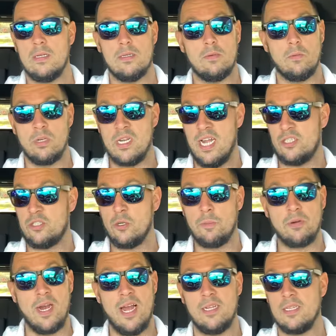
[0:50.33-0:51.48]
We're not too
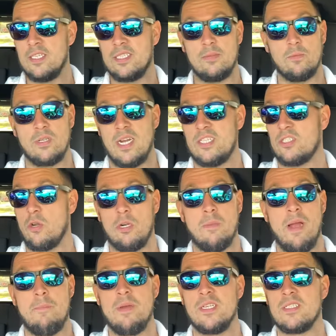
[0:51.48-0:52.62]
proud. Listen, when I started
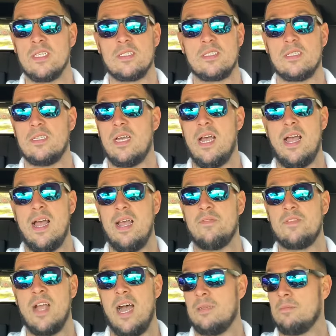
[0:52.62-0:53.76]
my business, I- have
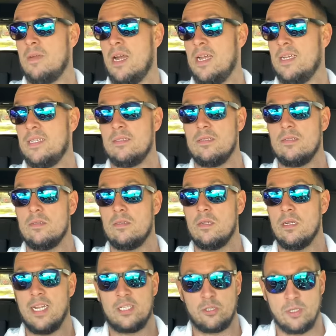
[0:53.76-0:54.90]
gotten my
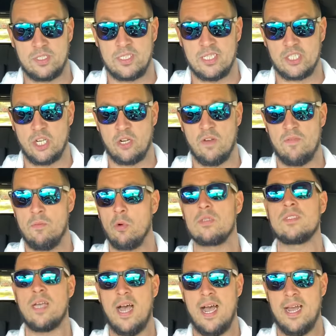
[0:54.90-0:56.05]
electricity shut off more
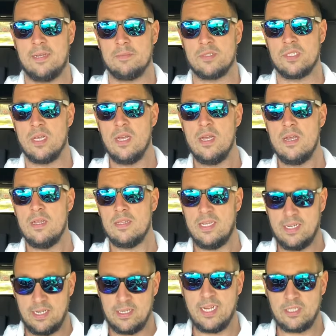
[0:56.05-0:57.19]
times than
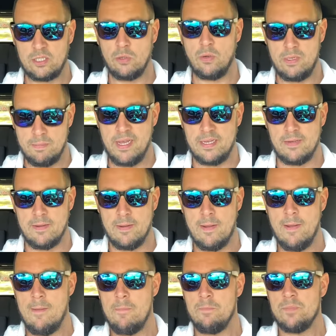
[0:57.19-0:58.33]
I'd like to admit.
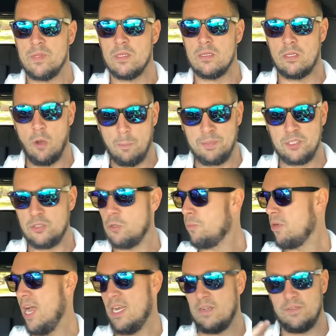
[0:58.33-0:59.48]
Don't be too
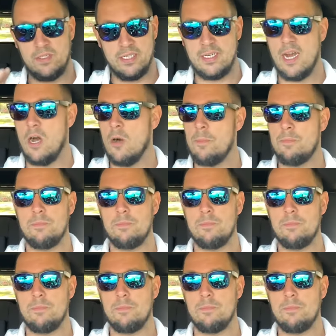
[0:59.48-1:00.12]
proud. If you need help,